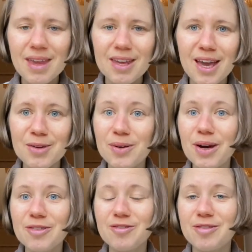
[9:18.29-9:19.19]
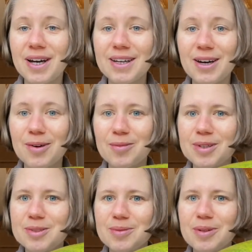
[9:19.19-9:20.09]
you gotta find out
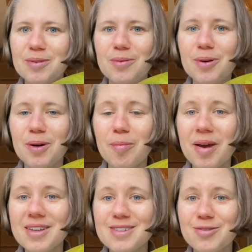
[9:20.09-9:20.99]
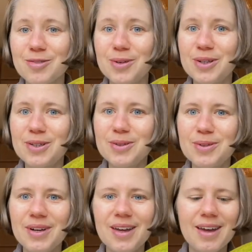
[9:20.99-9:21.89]
which ones work best for
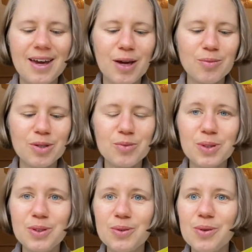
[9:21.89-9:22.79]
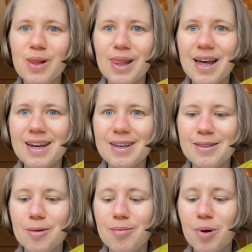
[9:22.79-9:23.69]
you and which one you like
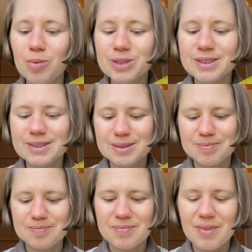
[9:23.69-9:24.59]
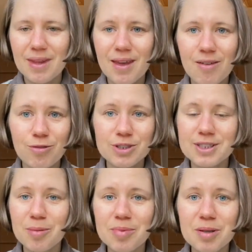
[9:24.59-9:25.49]
the most. For
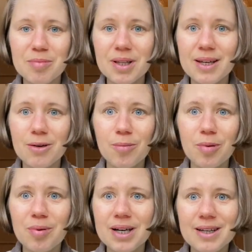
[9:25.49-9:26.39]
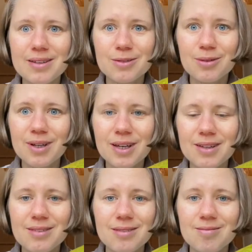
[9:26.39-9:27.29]
some people, I know papayas
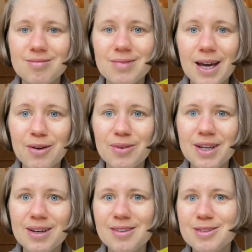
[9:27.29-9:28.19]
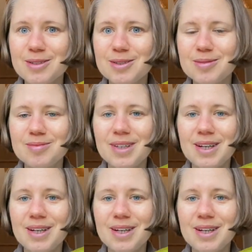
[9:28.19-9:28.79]
create diarrhea, so